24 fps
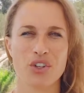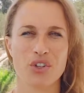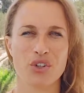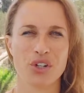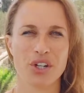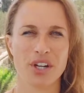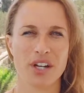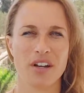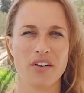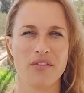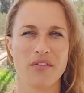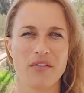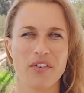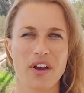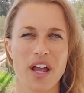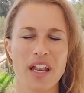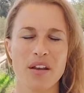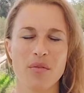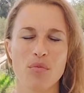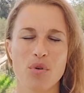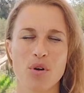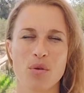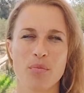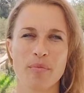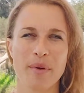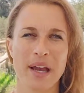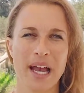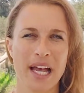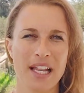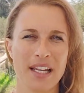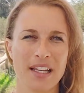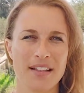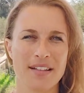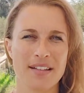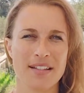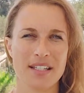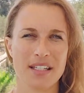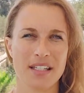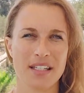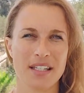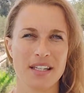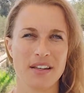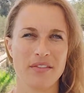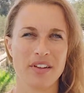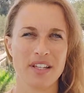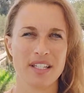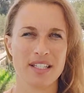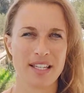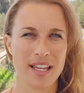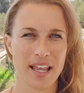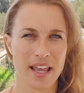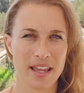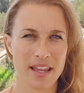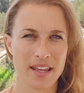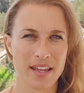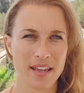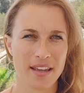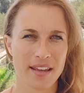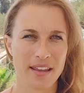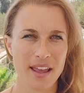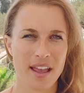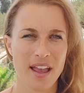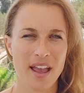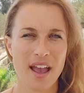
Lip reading: You're gonna find more balance in give and take,